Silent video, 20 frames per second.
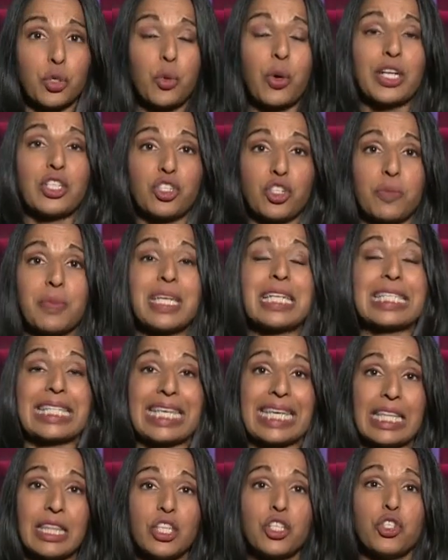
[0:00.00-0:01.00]
question because
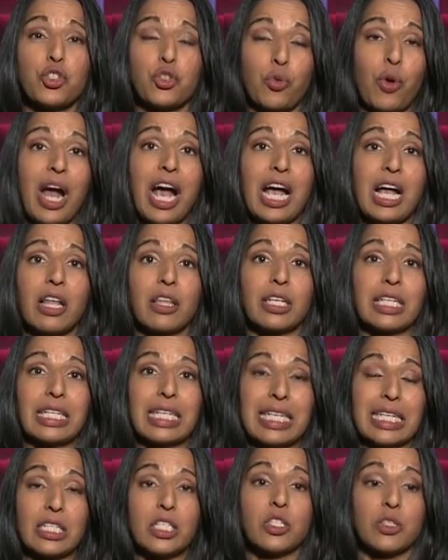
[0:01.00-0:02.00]
in the trial,
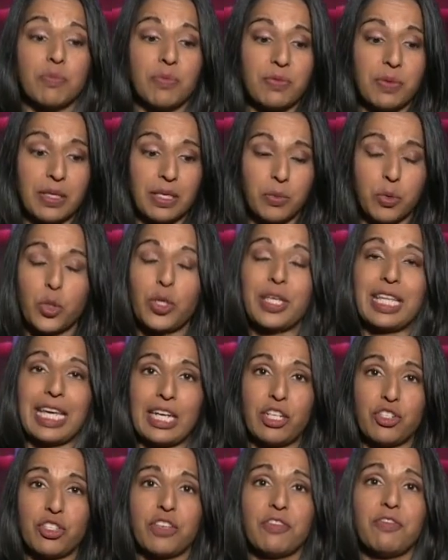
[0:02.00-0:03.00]
kids between the
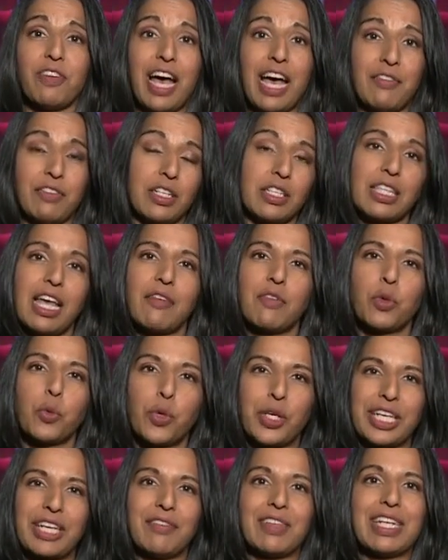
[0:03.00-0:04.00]
ages of 5 and 11
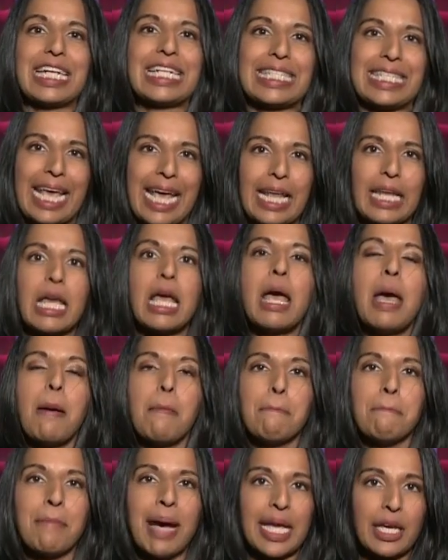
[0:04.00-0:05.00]
were given a 10
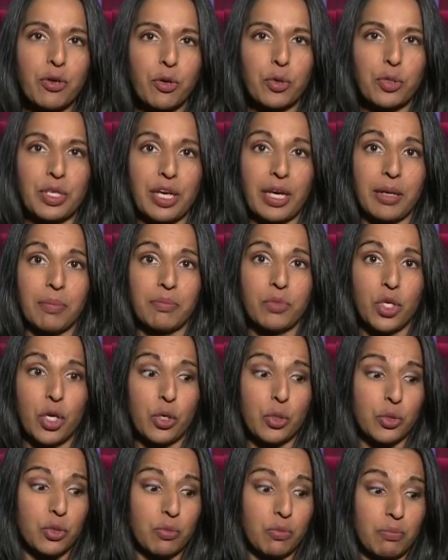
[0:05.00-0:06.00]
microgram
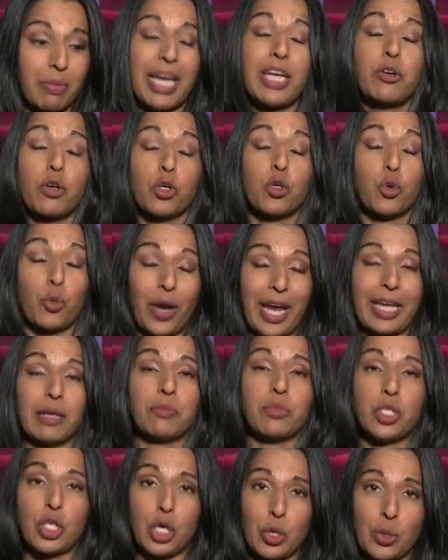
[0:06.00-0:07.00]
dose.
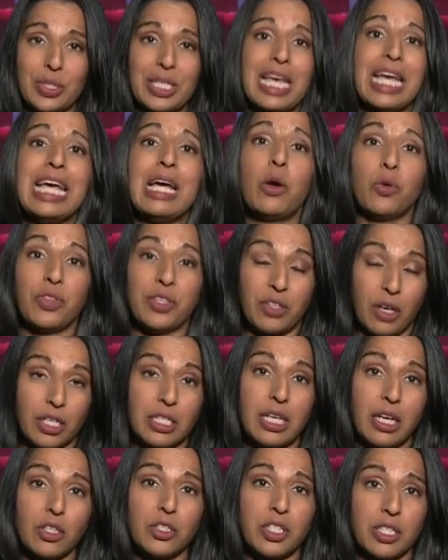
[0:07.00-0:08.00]
Microgram dose. The
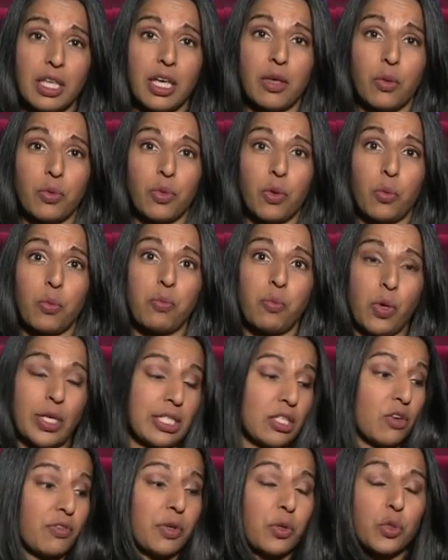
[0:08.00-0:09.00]
adults, the, the
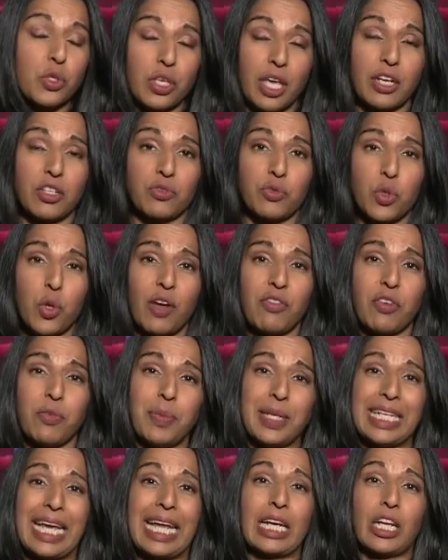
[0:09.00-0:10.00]
ones over the age of 12, have
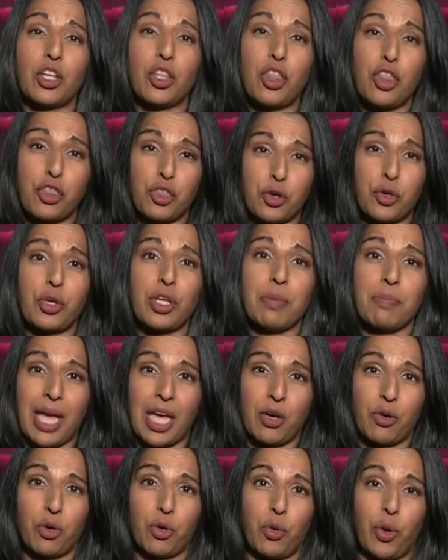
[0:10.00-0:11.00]
been getting 30
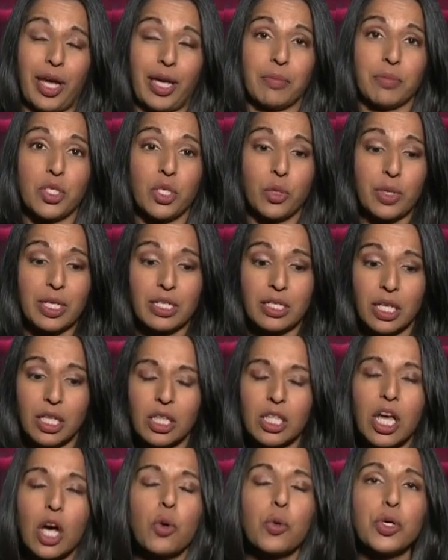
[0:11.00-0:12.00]
micrograms. So it is a
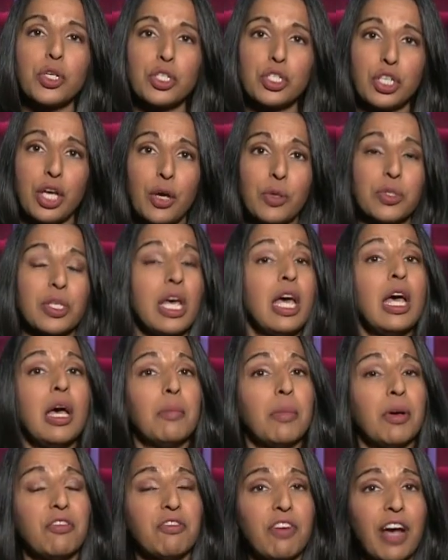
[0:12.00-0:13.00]
lower dose,
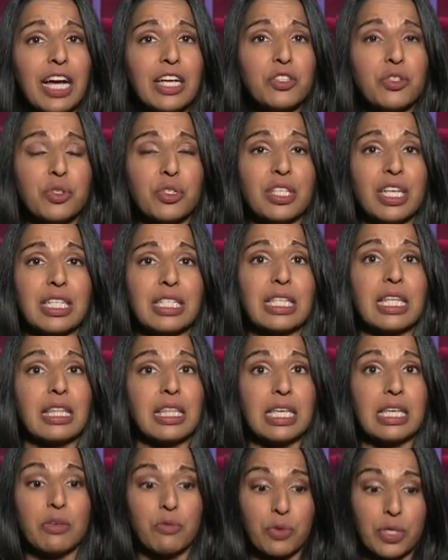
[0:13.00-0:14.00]
but Pfizer says that
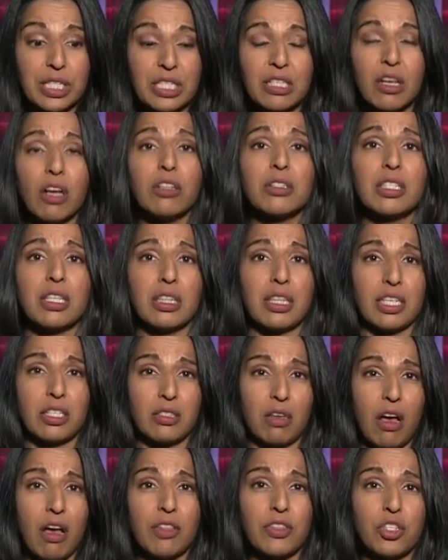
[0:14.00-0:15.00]
the results that they
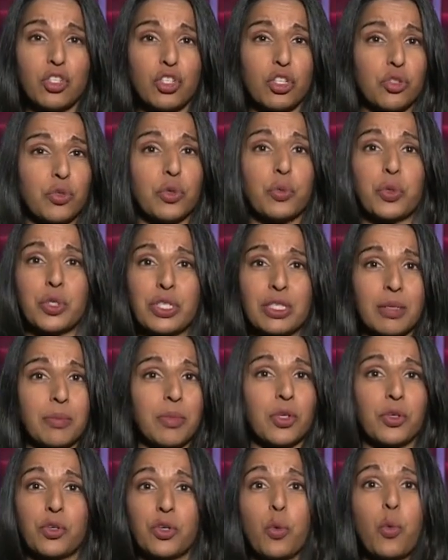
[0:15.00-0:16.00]
saw in the children were
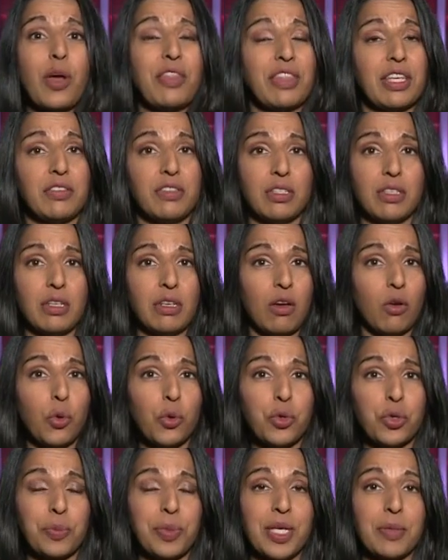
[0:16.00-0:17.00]
similar to what they see in
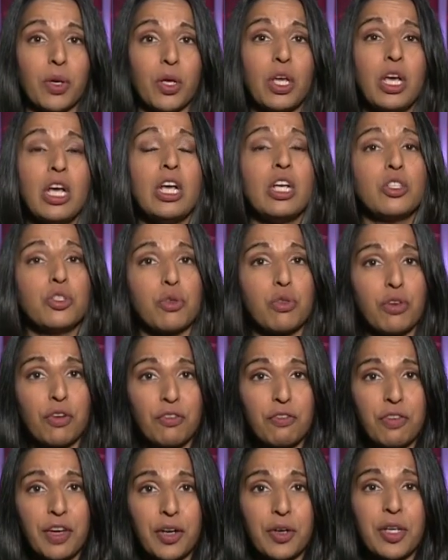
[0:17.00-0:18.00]
older people. So they're
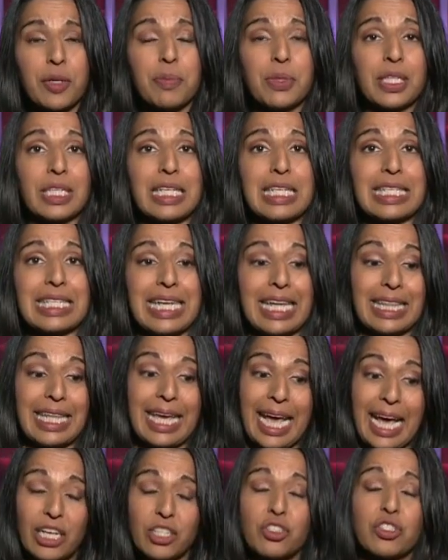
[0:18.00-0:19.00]
very pleased, and
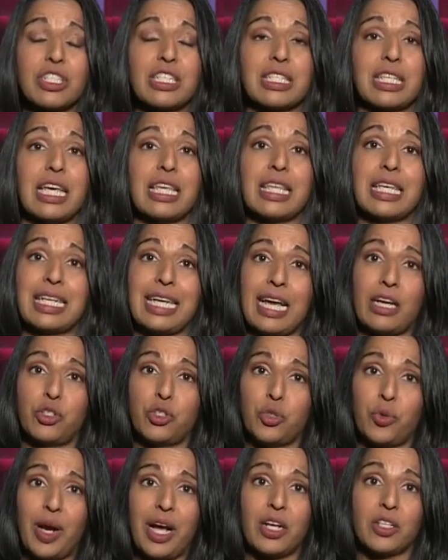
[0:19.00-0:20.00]
they actually say that now
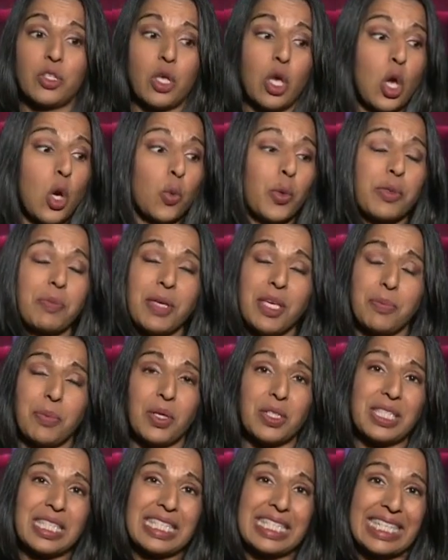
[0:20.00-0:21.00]
trials with
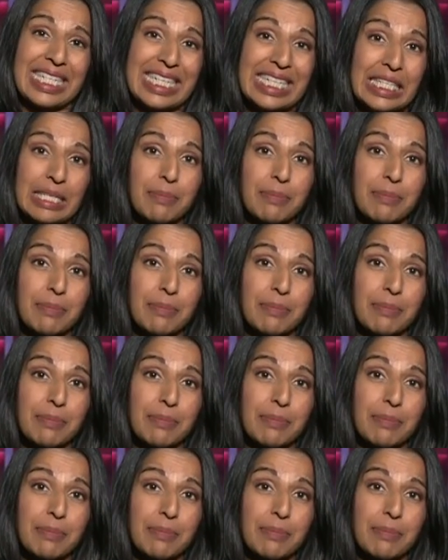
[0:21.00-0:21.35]
people six